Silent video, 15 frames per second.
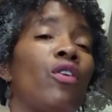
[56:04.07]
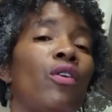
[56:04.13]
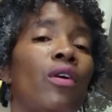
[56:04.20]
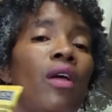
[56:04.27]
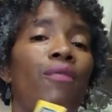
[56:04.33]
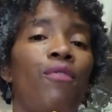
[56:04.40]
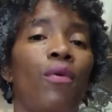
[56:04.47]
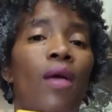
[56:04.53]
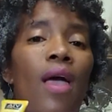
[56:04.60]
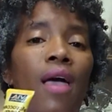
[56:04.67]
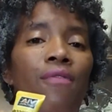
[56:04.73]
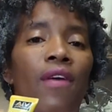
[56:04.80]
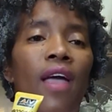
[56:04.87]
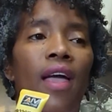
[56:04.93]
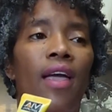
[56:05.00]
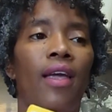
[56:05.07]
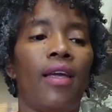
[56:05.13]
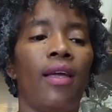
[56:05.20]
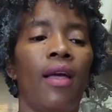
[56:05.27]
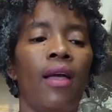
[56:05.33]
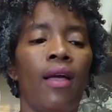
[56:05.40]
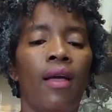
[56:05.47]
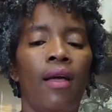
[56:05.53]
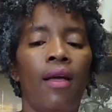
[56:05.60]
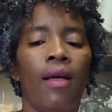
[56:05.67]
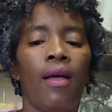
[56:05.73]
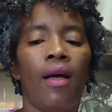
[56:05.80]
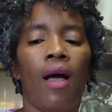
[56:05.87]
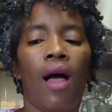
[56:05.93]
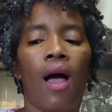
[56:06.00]
if you have a
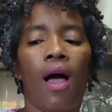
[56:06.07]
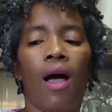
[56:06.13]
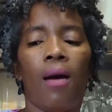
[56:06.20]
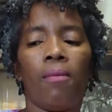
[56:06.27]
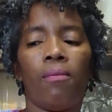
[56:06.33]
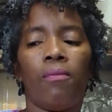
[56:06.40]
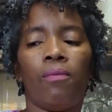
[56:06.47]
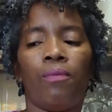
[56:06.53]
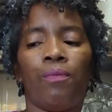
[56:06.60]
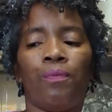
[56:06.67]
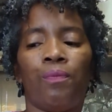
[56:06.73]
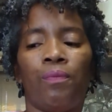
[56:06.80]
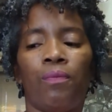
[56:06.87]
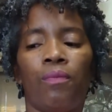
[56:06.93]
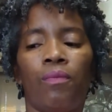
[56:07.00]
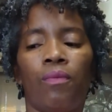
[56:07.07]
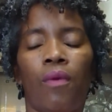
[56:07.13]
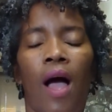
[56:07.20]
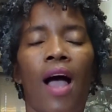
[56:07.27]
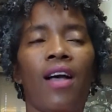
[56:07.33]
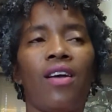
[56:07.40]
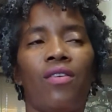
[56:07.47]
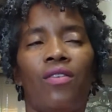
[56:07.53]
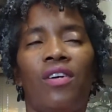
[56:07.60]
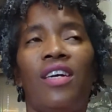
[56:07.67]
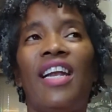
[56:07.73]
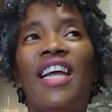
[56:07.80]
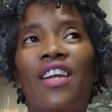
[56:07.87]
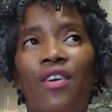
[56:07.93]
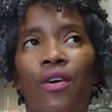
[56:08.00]
um
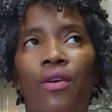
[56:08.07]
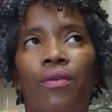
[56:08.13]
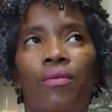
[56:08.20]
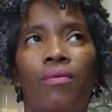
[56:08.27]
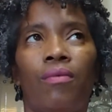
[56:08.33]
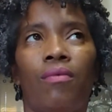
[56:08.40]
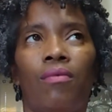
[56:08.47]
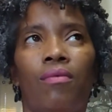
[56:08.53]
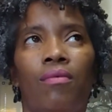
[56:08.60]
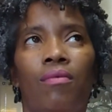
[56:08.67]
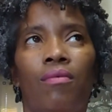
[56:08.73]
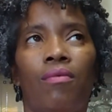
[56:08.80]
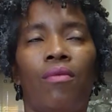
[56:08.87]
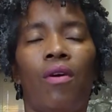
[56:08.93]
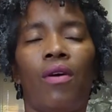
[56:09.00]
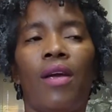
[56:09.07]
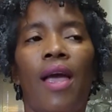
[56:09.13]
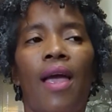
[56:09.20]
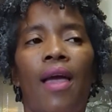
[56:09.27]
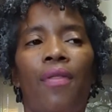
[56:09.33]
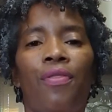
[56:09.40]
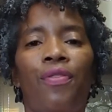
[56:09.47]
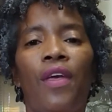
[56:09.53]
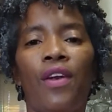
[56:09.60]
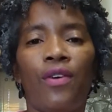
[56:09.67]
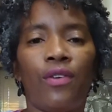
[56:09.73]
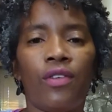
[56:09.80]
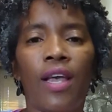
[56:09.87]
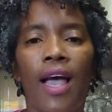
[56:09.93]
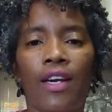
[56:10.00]
leaner, okay, a
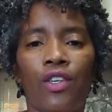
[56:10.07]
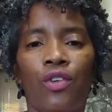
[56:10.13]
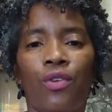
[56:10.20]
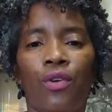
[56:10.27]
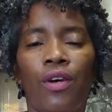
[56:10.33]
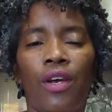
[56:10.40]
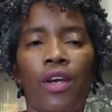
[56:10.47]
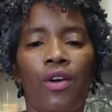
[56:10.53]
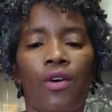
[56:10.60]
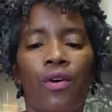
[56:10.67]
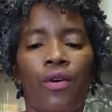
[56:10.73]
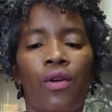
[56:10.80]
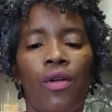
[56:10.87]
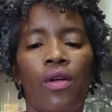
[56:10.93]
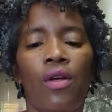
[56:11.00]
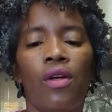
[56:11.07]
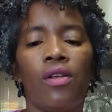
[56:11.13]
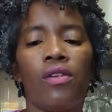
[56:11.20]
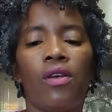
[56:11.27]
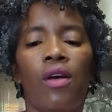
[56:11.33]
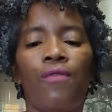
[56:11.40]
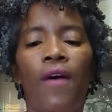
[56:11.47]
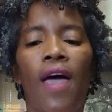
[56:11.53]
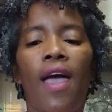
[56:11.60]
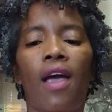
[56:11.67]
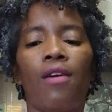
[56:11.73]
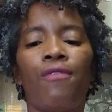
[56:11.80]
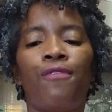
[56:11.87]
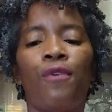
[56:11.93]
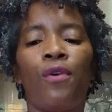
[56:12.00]
thinner texture here. So if I
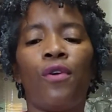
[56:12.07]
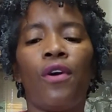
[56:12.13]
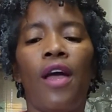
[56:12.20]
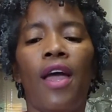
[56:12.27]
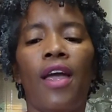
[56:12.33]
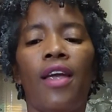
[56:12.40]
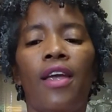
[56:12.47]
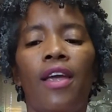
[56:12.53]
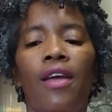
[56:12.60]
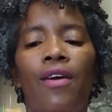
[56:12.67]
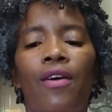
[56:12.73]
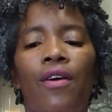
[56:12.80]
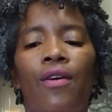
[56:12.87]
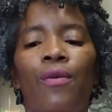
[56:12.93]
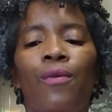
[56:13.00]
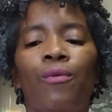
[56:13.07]
had 4A here,